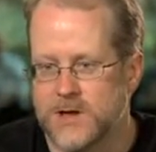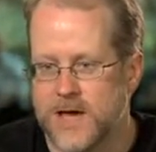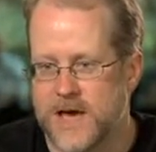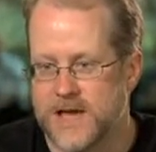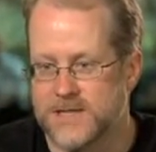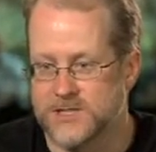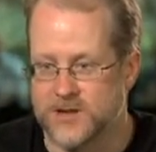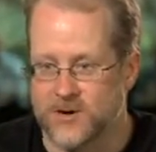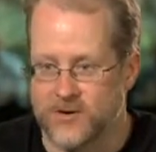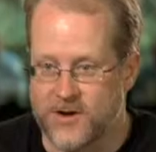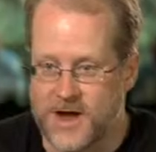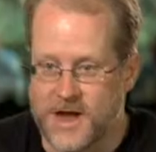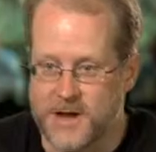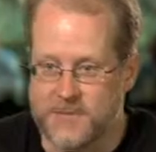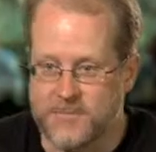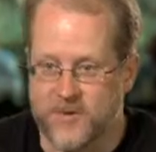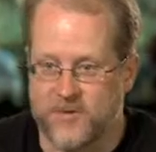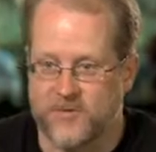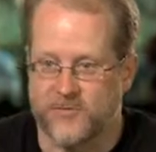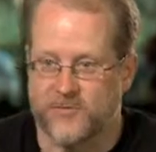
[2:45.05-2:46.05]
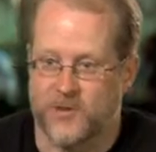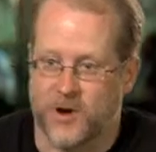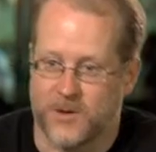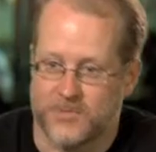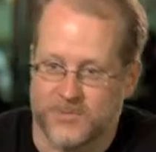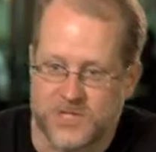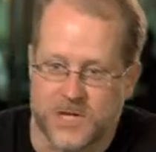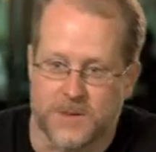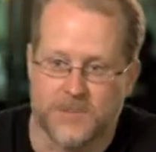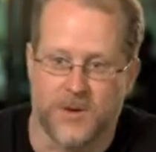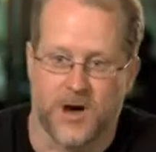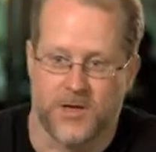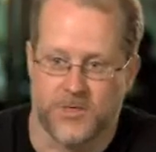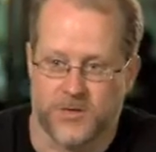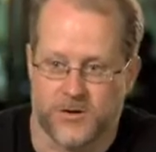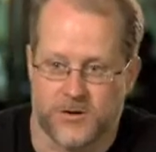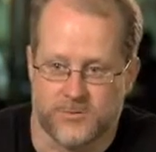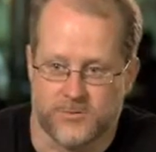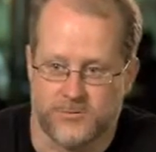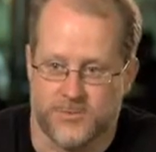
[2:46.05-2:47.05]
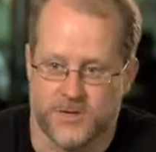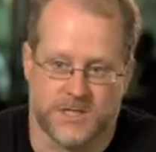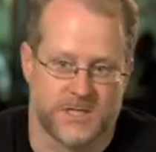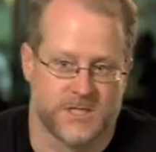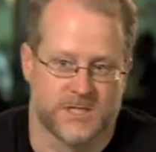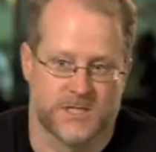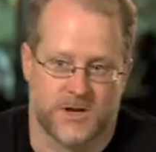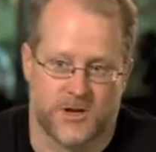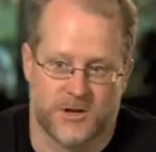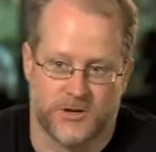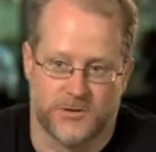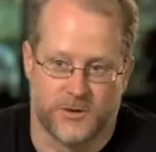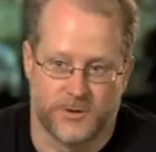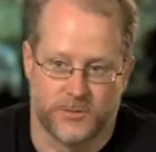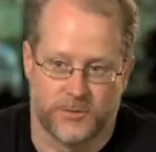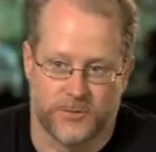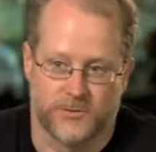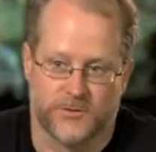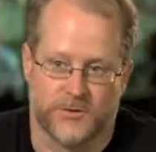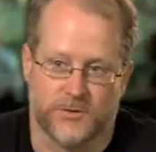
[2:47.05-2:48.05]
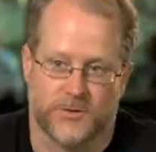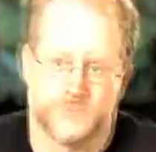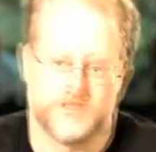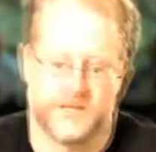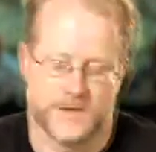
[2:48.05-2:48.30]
SRM from some other business continuity workflow.